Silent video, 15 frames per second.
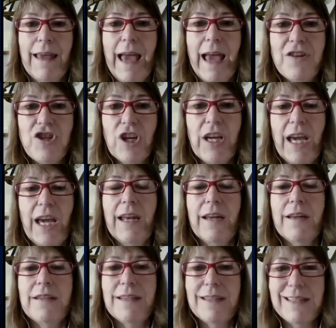
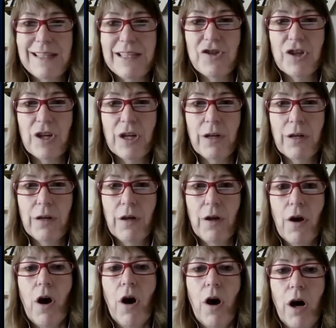educated decision
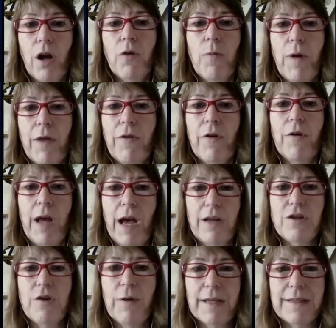on whether or
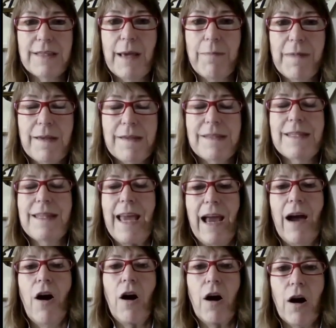not to accept this. They
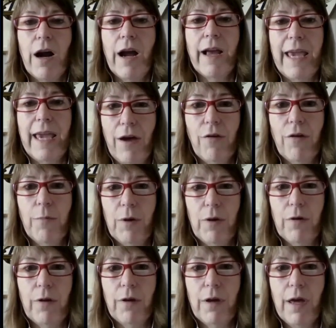are
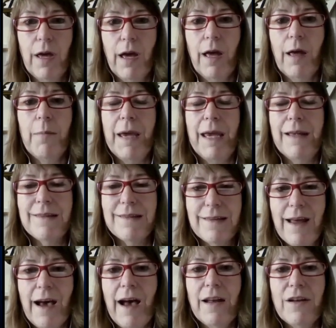accountable. It's
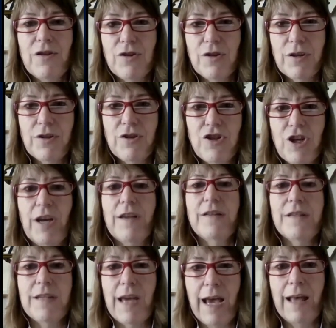not
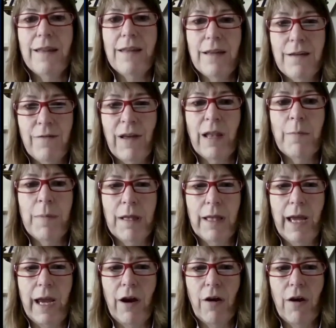just at the development
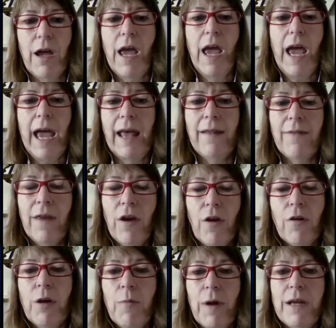layer. And the
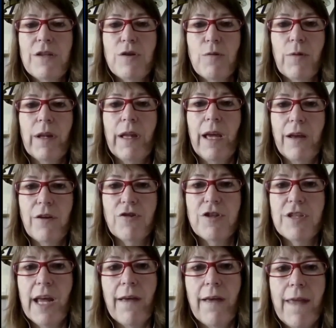only way to really
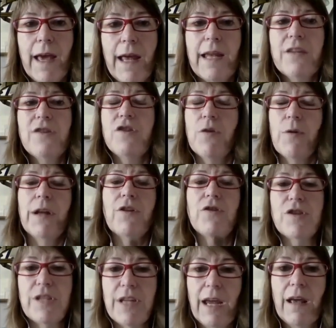understand that is to
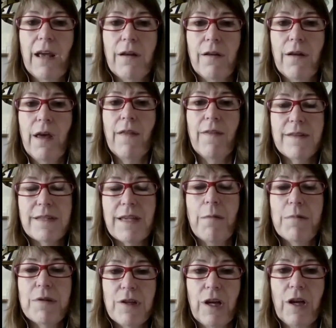understand the
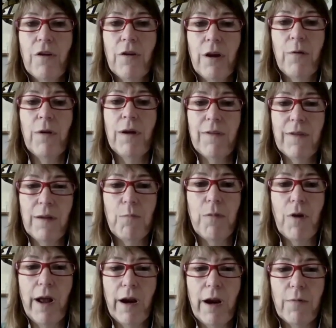cybersecurity risk and
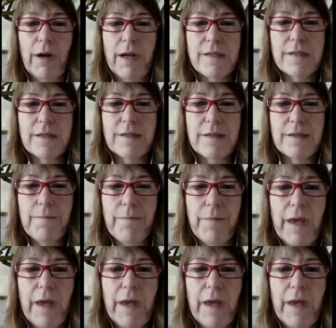product risks.